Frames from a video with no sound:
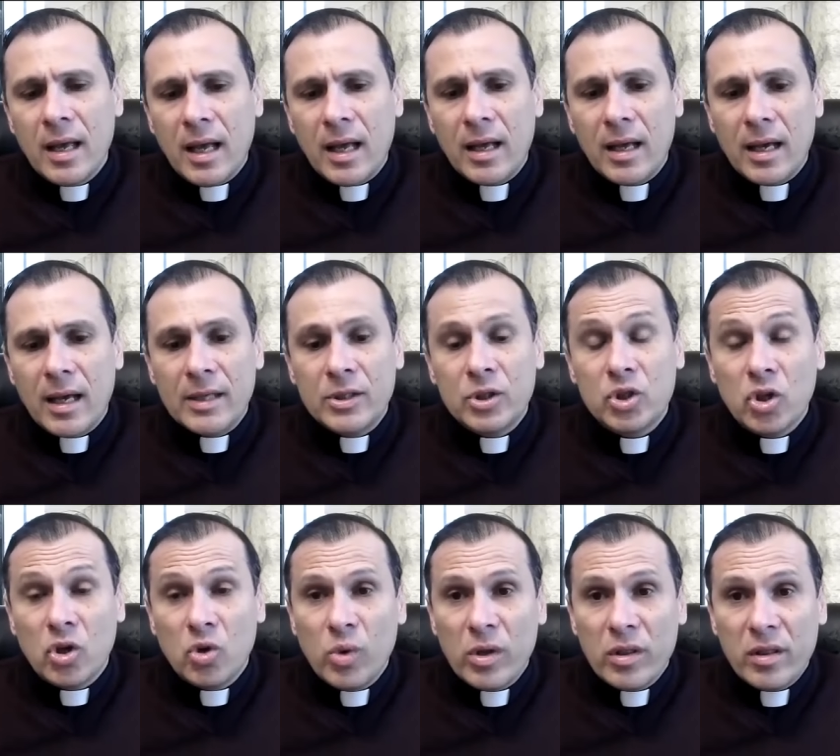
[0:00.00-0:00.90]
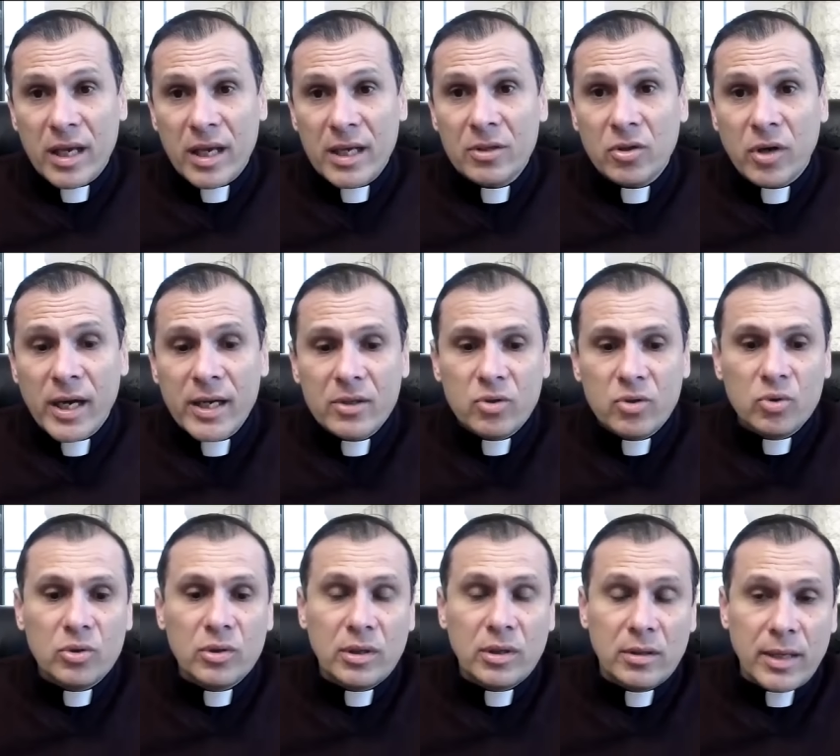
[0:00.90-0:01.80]
Uh, and so when they tried
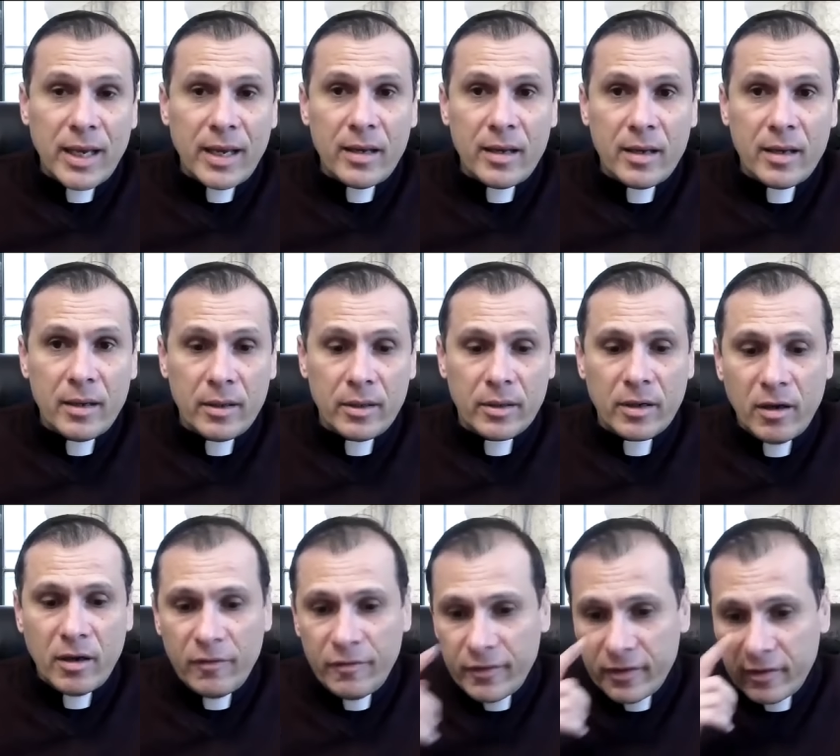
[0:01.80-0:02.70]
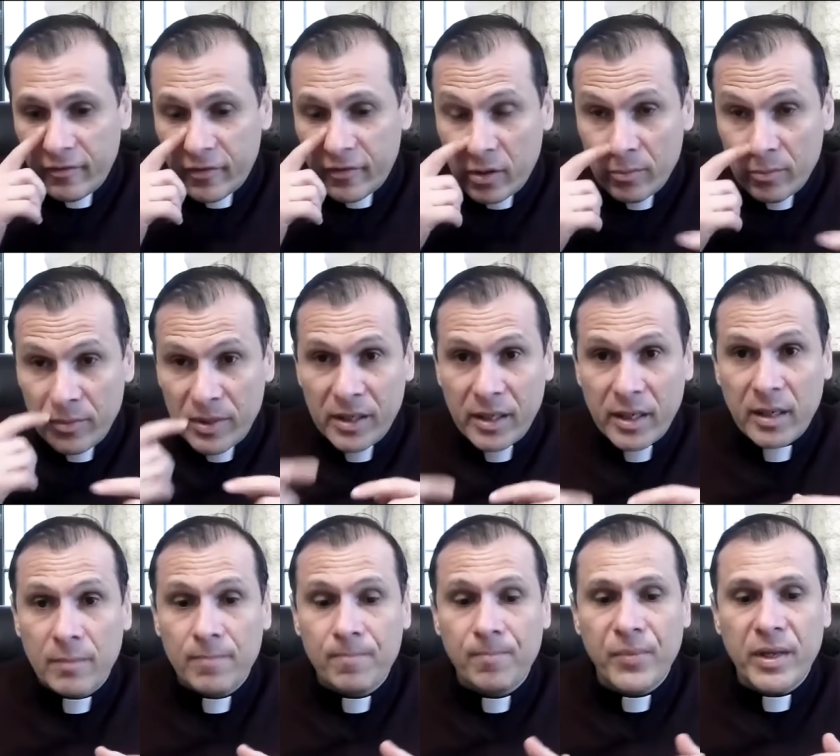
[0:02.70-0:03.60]
to carry her coffin from
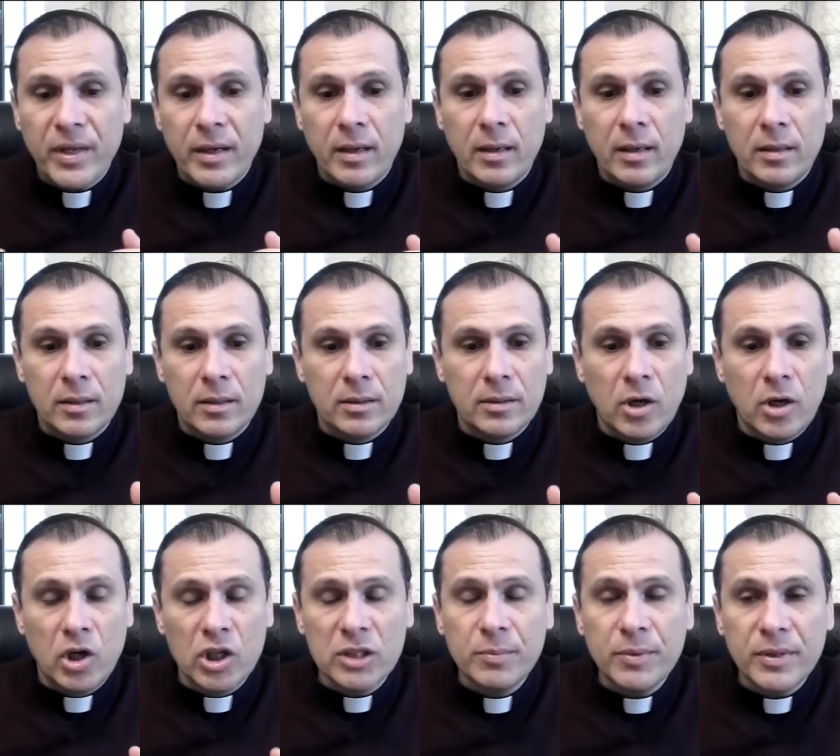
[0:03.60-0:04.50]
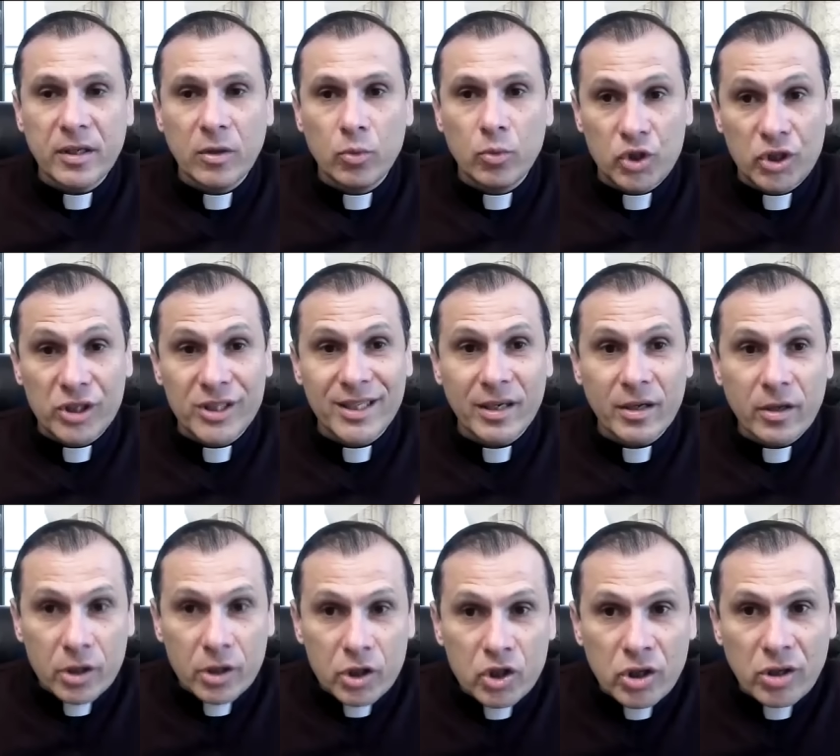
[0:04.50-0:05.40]
the uh, hospital, which is a
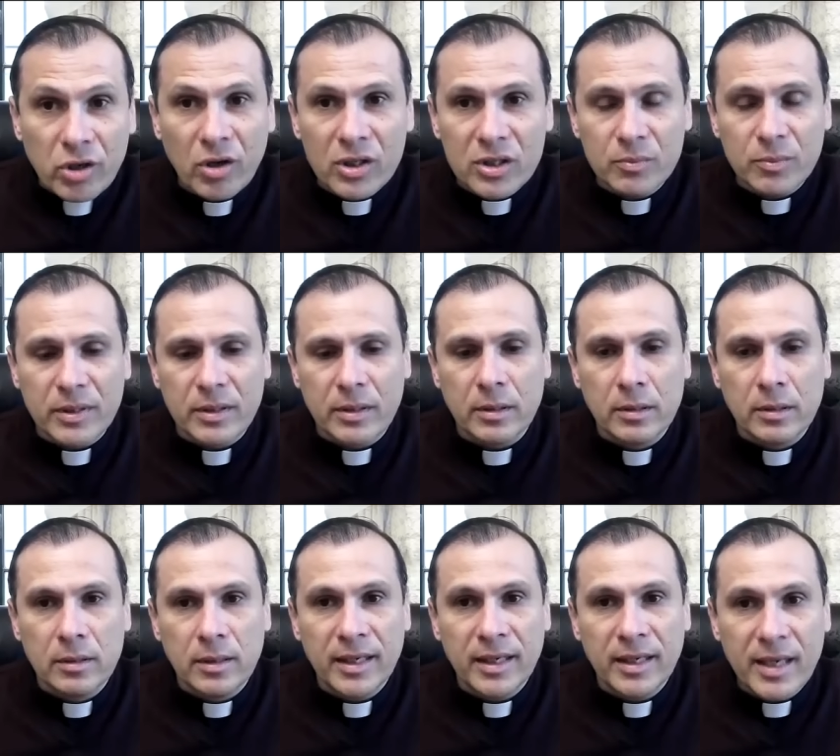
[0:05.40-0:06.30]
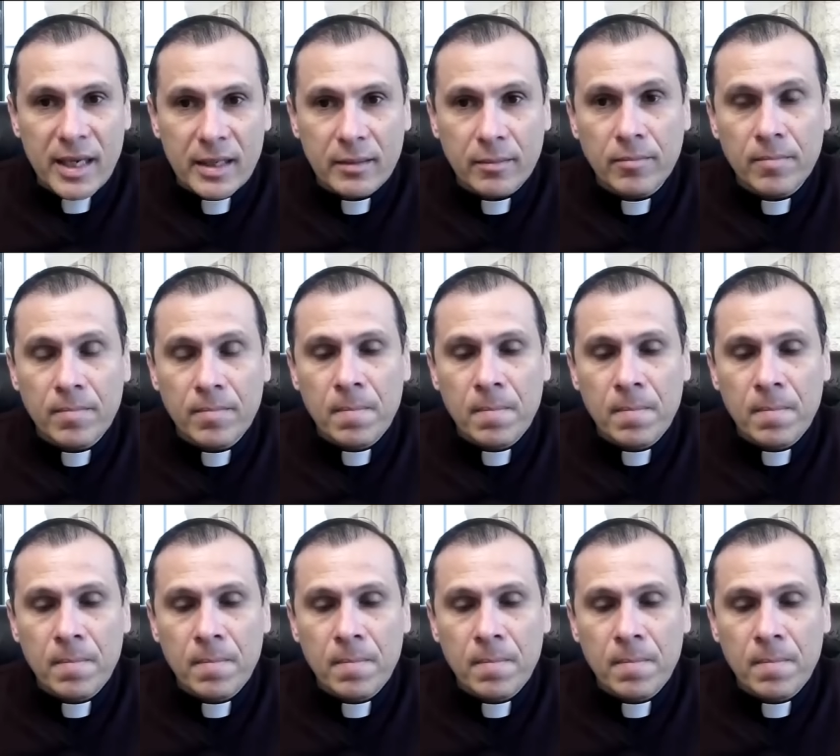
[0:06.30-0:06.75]
Christian hospital, again,